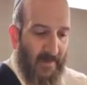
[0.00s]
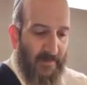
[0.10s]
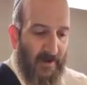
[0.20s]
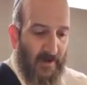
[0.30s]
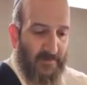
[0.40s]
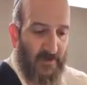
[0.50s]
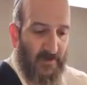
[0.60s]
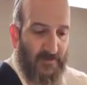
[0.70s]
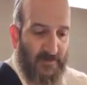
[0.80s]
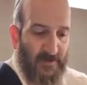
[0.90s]
It becomes
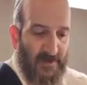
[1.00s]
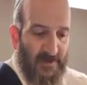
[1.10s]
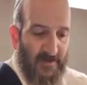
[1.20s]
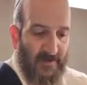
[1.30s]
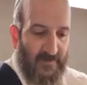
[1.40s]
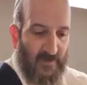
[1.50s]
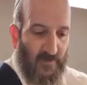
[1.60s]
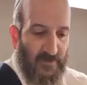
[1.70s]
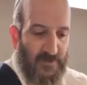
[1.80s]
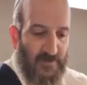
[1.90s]
ultimately clear that the
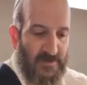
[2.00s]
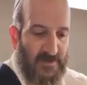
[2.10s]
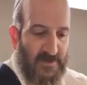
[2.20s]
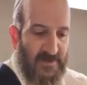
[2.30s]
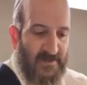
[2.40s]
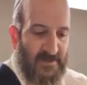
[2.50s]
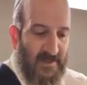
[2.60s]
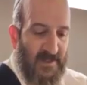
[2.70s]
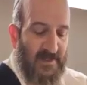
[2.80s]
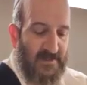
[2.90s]
only true existence
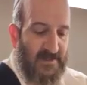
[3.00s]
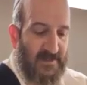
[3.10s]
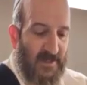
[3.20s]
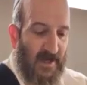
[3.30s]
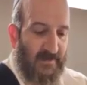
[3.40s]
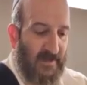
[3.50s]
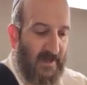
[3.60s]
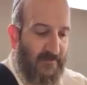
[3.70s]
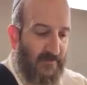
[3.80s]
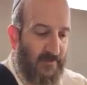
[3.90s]
is the godly
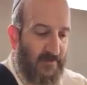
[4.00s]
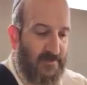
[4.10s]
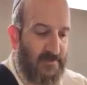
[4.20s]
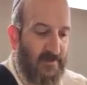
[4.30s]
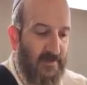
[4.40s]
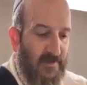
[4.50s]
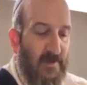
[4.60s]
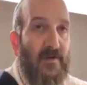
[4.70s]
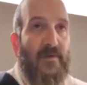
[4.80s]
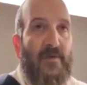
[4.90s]
life force.
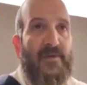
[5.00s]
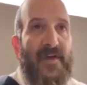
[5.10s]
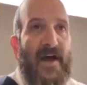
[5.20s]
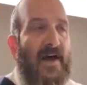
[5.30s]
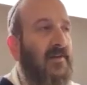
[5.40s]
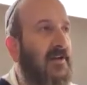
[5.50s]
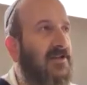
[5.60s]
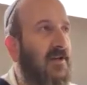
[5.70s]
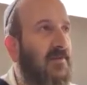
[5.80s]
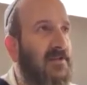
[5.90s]
But without
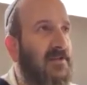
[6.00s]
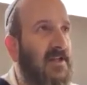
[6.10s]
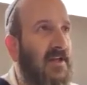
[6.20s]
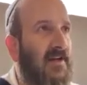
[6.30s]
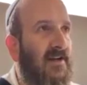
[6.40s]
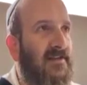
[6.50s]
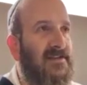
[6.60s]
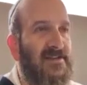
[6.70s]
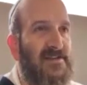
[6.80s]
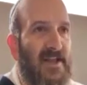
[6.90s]
Hashem sustaining us,
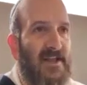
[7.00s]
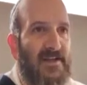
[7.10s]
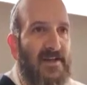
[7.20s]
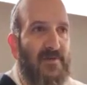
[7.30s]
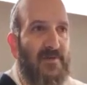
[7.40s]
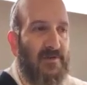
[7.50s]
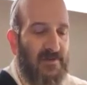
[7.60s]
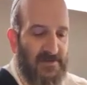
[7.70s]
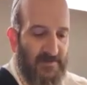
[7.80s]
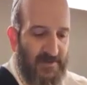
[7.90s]
there's nothing. We
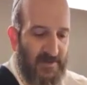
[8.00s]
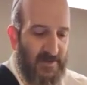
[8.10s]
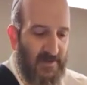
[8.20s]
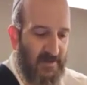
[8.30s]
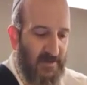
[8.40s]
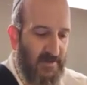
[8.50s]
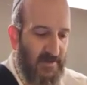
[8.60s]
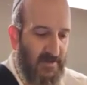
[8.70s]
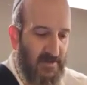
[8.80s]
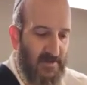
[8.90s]
would simply
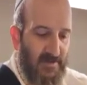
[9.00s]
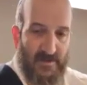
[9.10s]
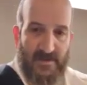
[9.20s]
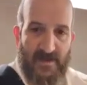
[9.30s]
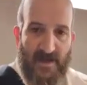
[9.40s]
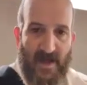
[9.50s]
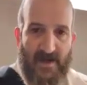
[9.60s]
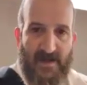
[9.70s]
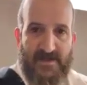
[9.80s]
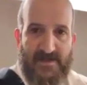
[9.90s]

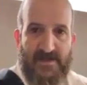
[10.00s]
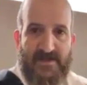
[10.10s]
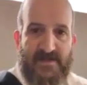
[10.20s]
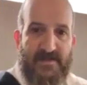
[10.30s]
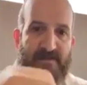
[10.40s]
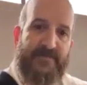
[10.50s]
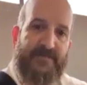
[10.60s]
not exist.